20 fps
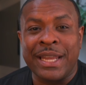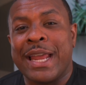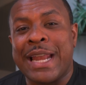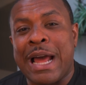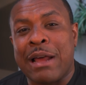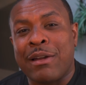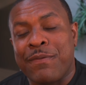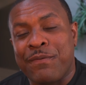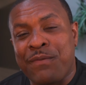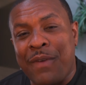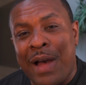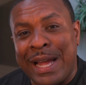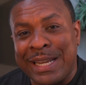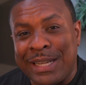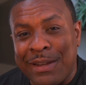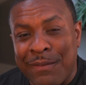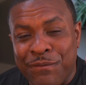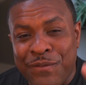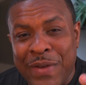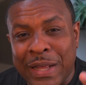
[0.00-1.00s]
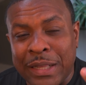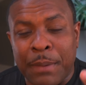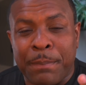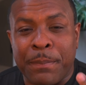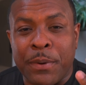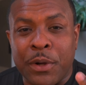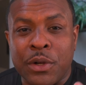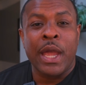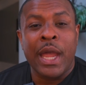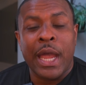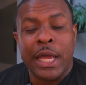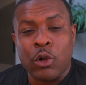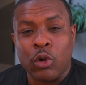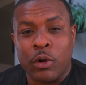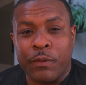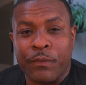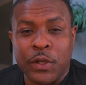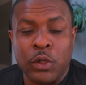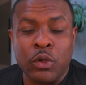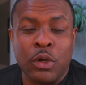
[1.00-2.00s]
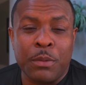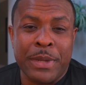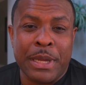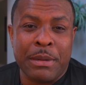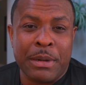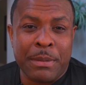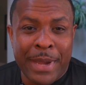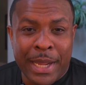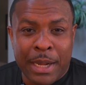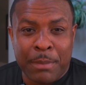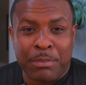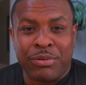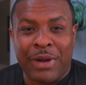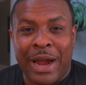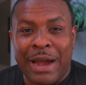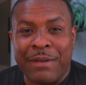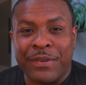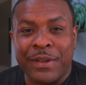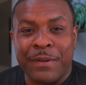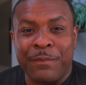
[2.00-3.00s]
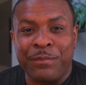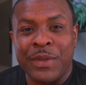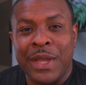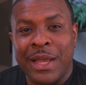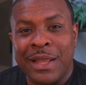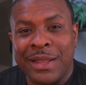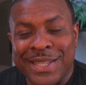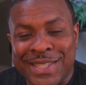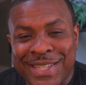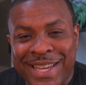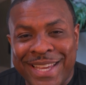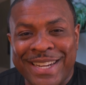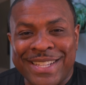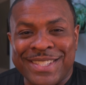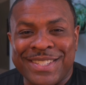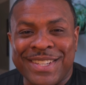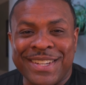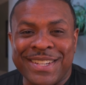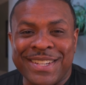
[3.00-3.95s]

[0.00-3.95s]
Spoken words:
and how to find developers in order for you to be able to make a profit. Let's get into